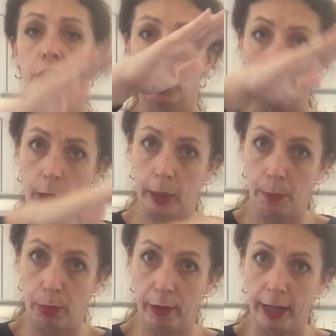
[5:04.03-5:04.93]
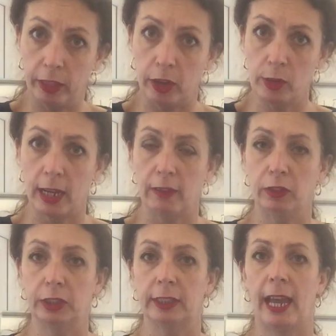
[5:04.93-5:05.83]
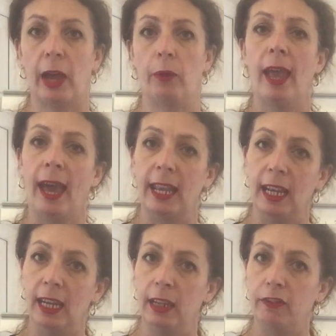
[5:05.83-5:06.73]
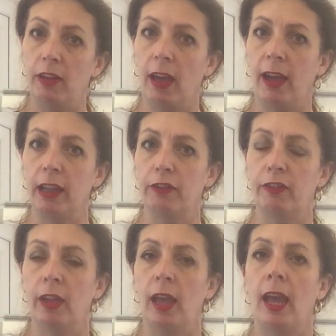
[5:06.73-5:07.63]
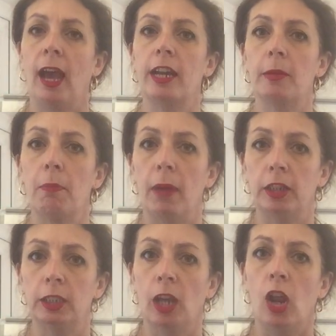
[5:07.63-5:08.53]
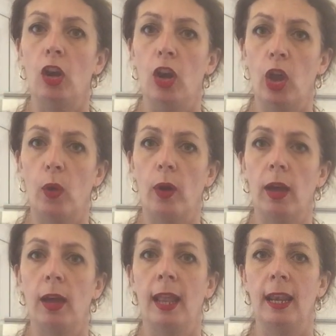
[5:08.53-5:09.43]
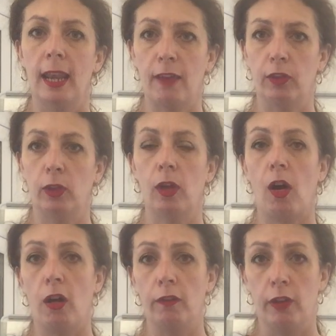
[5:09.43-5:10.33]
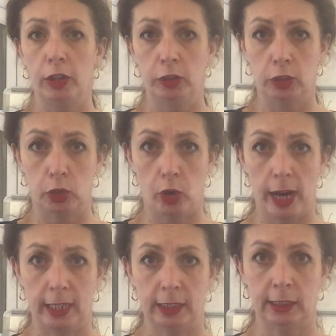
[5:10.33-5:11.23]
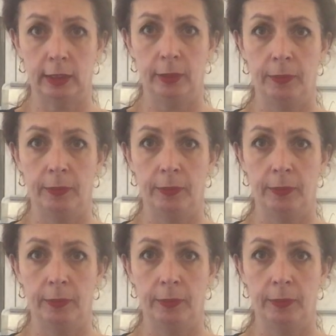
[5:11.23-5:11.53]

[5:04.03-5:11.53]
so that we can bring those levels down and live life at a much lower level of stress.